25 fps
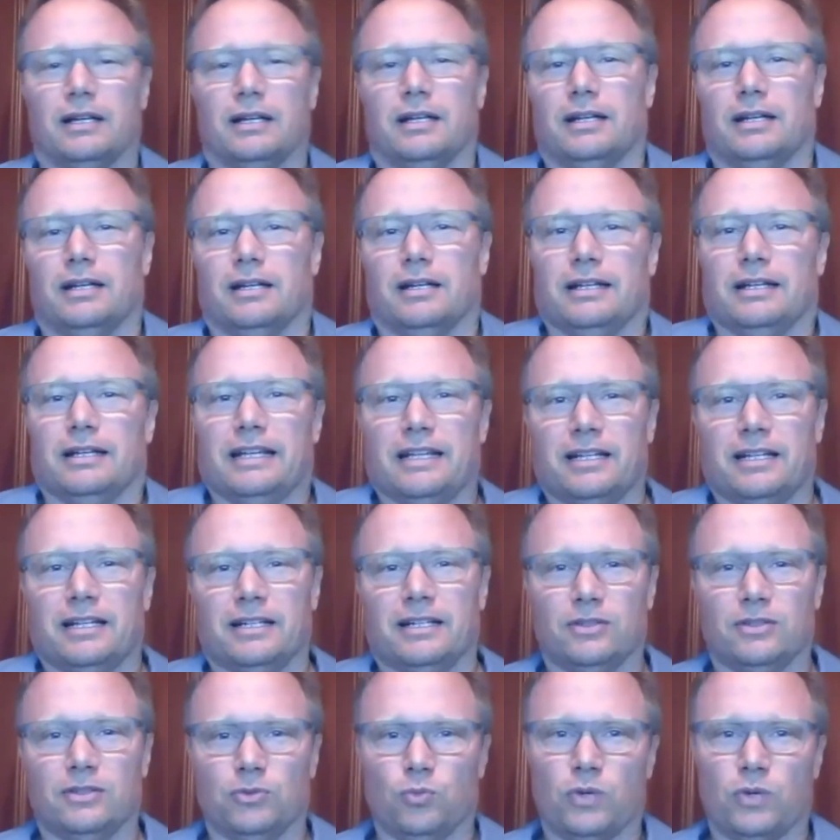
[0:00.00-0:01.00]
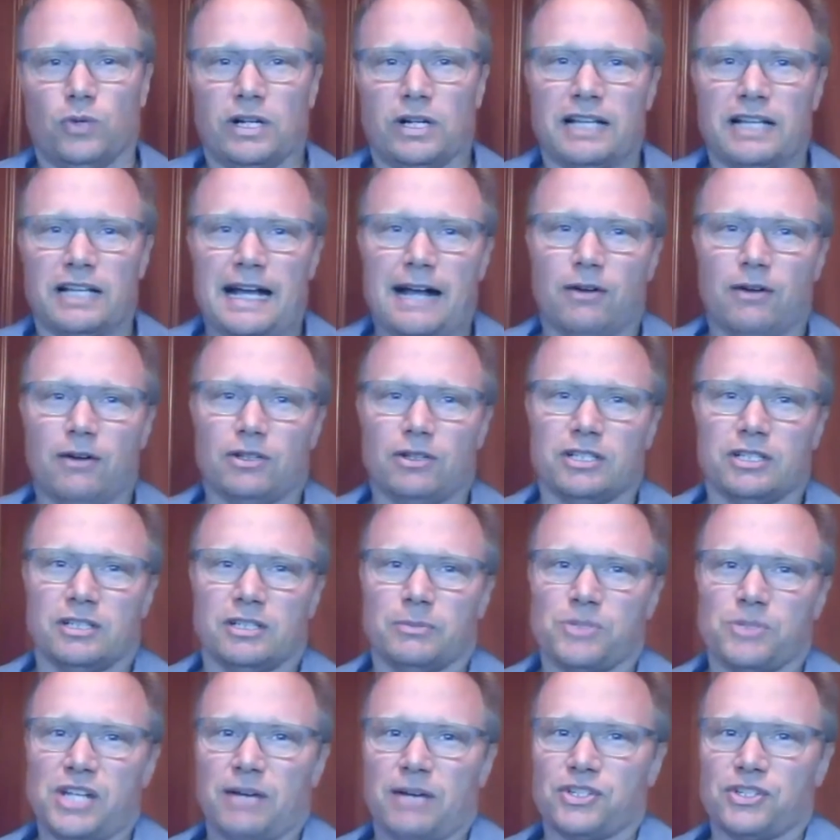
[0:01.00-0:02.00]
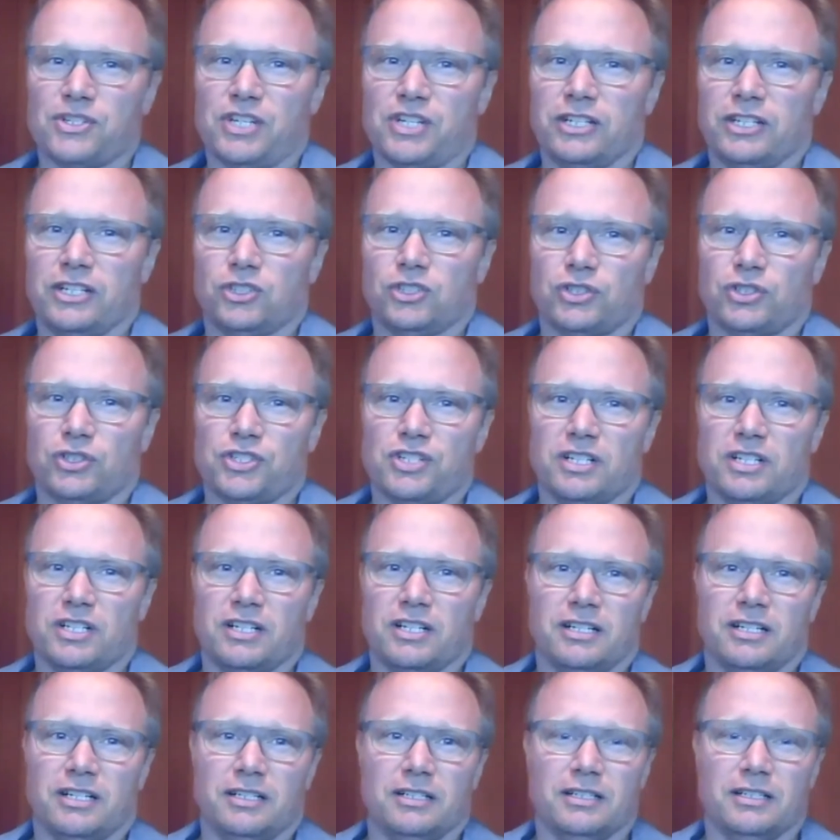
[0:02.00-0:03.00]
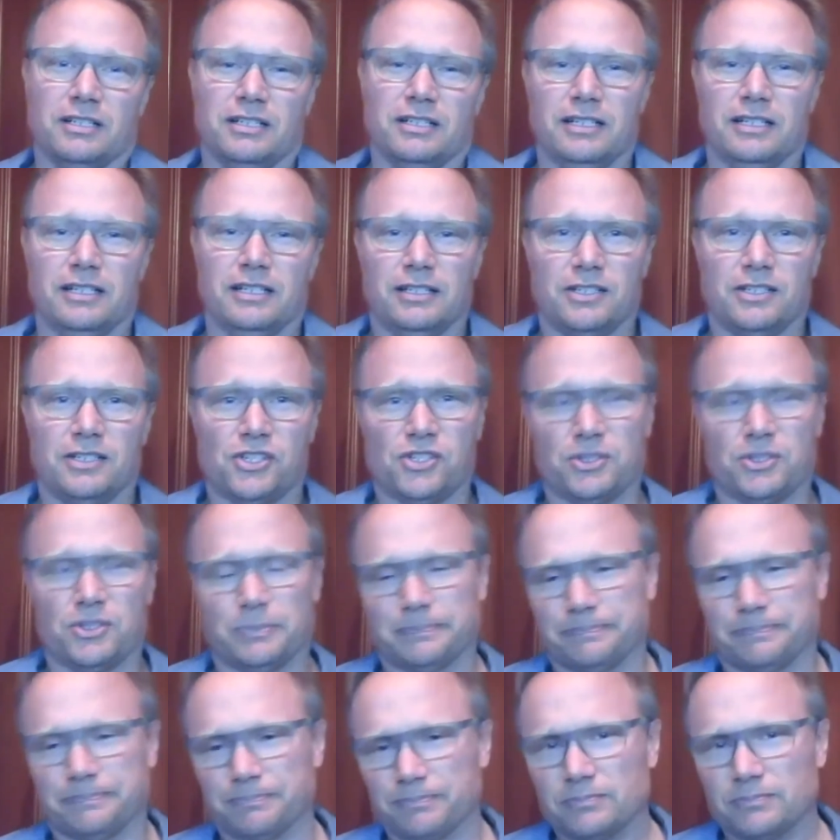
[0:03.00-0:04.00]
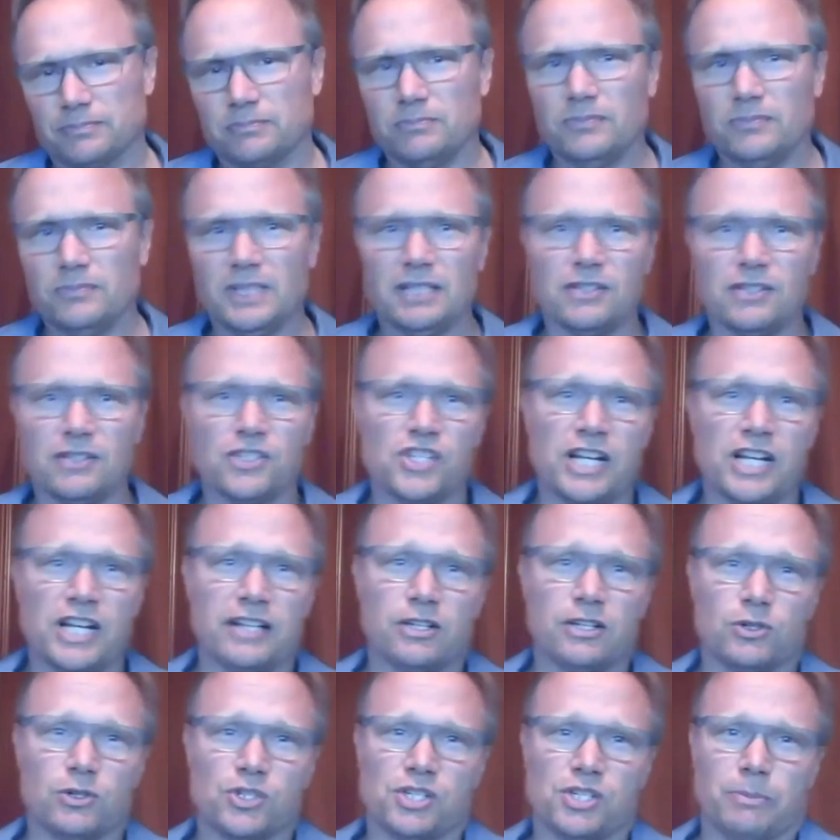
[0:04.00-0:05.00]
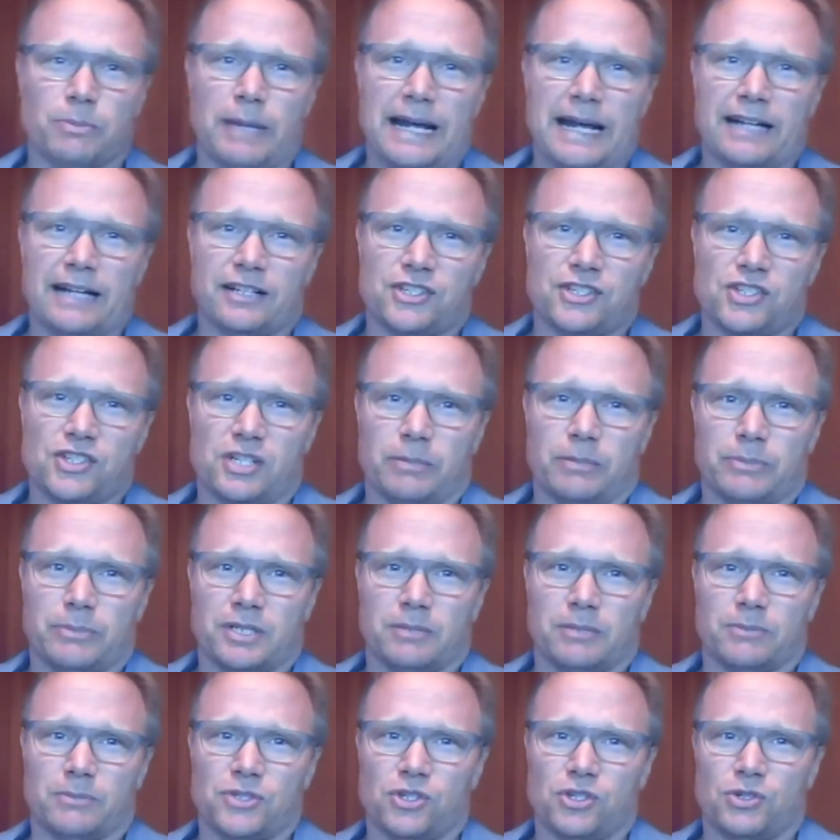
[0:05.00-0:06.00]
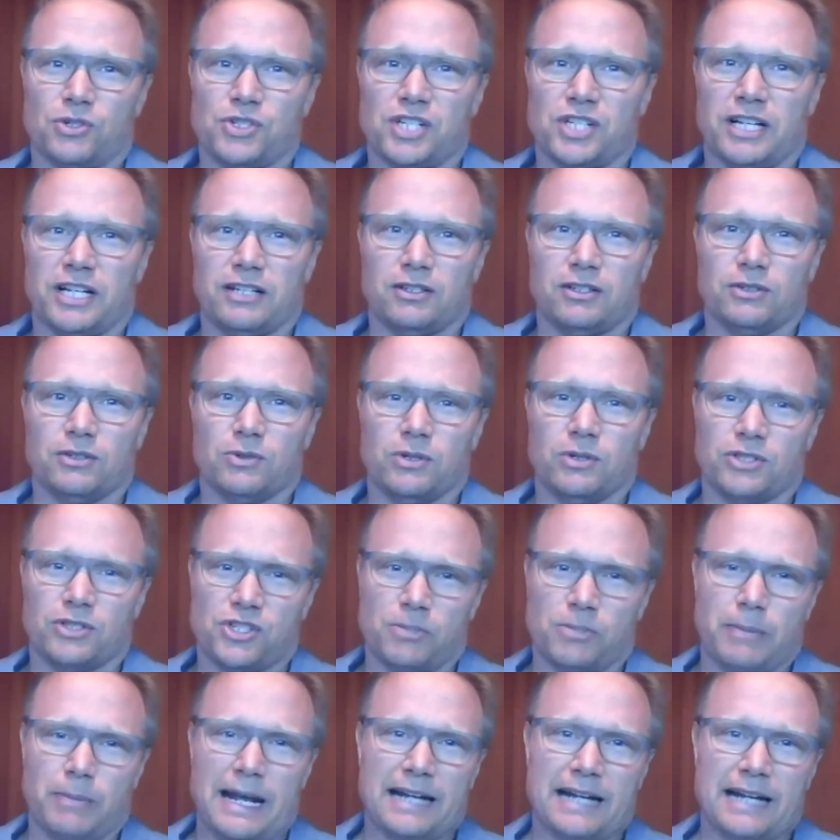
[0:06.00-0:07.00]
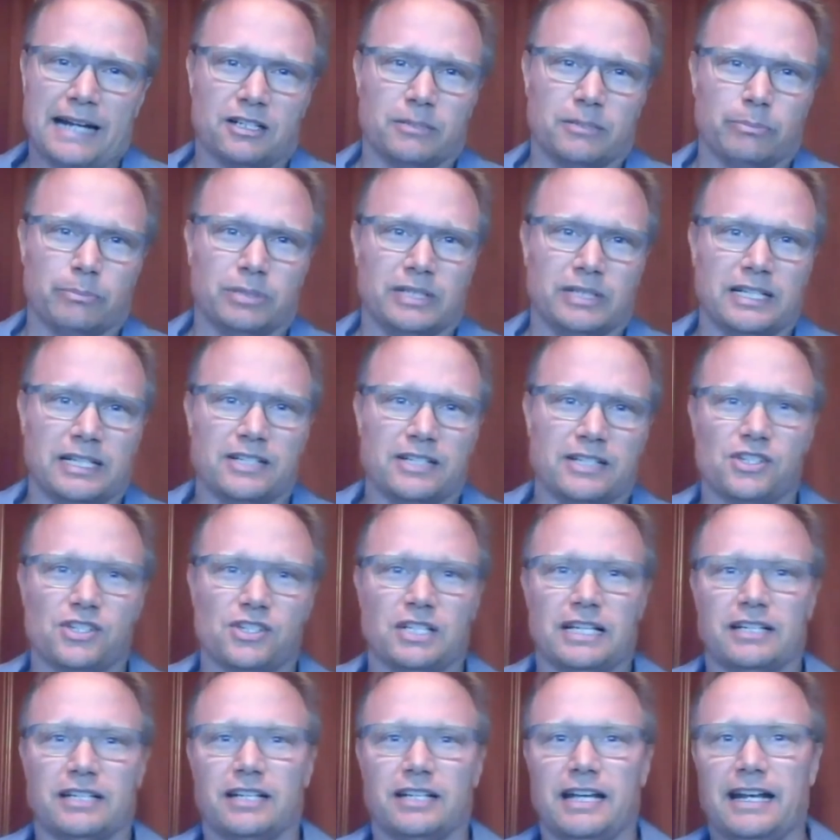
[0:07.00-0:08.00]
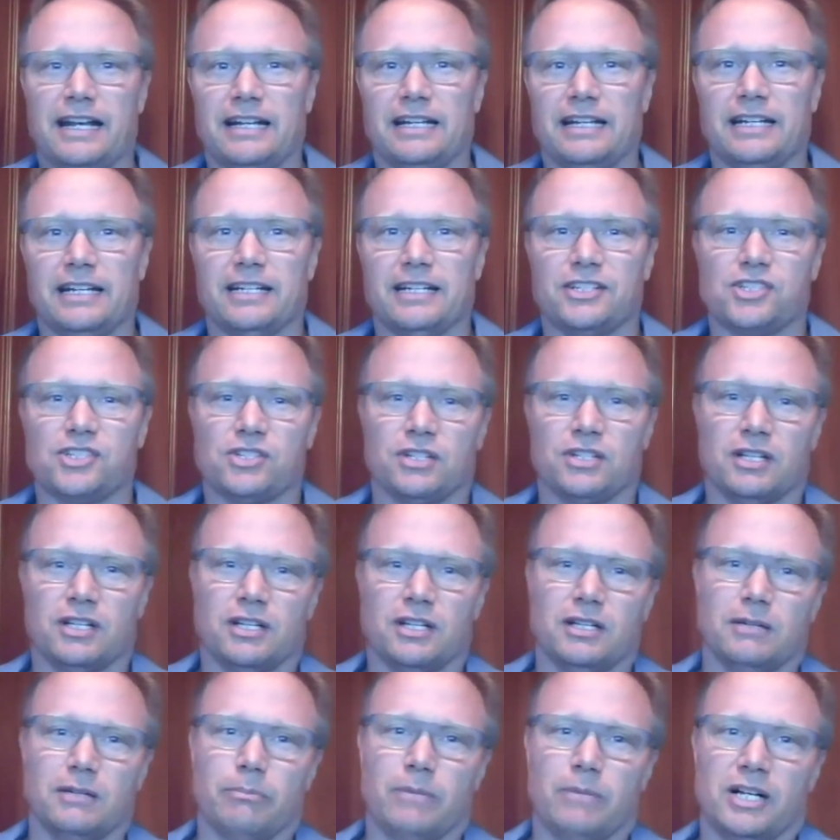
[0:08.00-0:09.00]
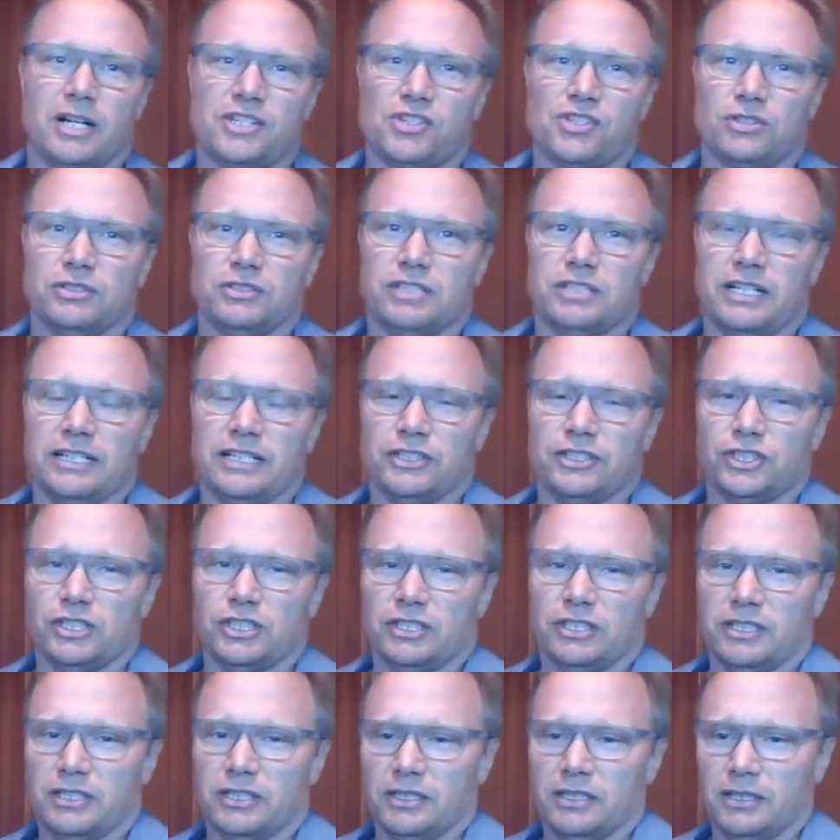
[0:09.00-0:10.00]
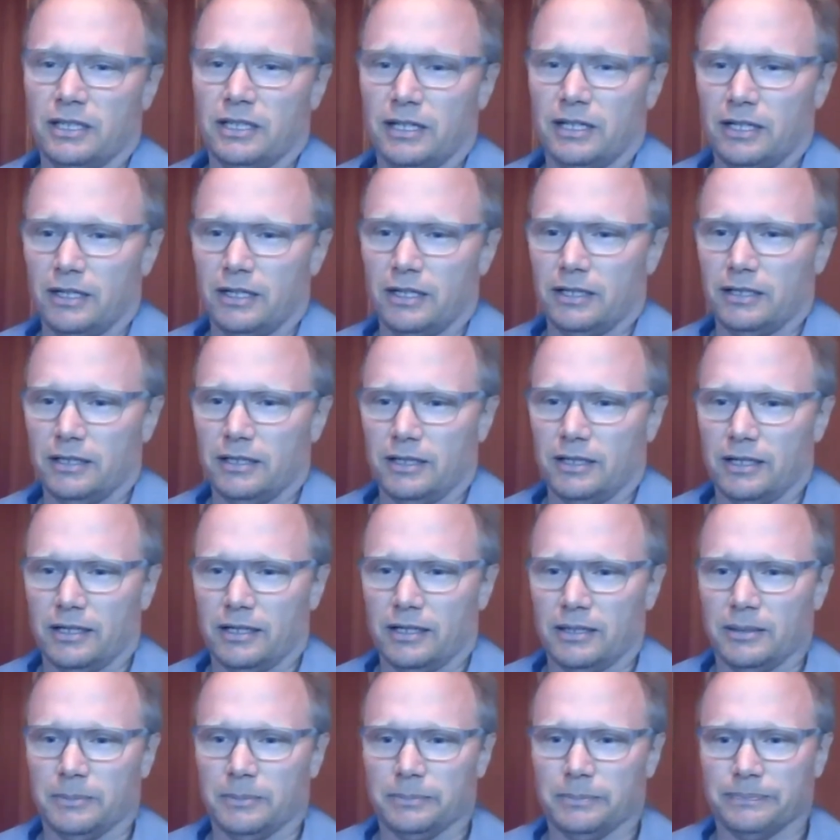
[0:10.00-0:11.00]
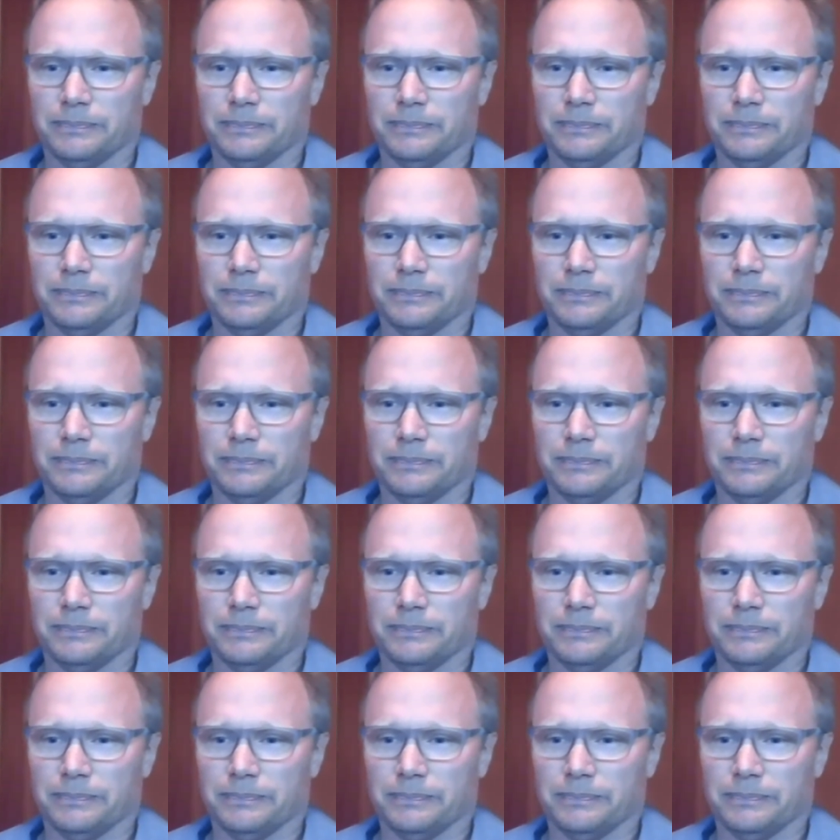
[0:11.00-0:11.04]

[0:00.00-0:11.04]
And one of the outcomes I was interested in is psychosomatic symptoms or psychosomatic complaints like headaches, muscle tension, um,